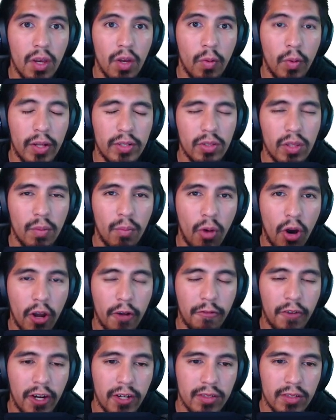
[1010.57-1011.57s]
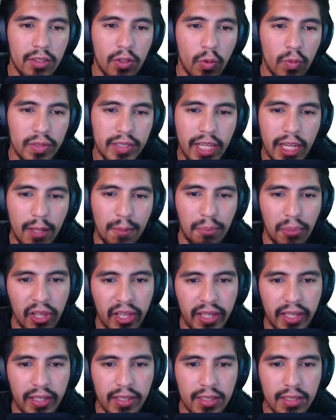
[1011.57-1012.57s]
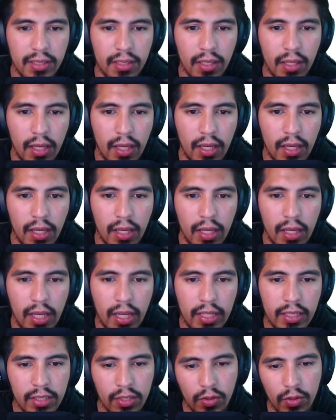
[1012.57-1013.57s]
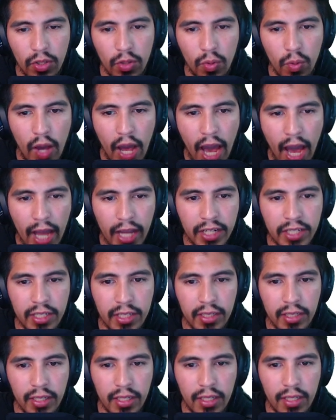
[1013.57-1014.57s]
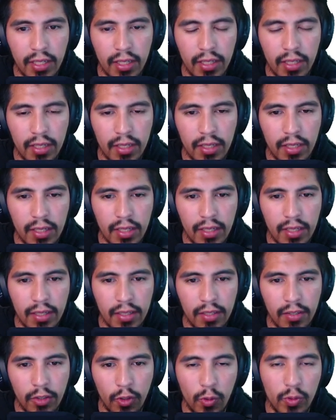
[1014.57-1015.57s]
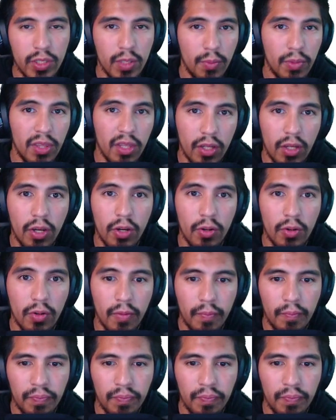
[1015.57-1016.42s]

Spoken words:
Right, so the modifiers don't take place until you actually use them in the code.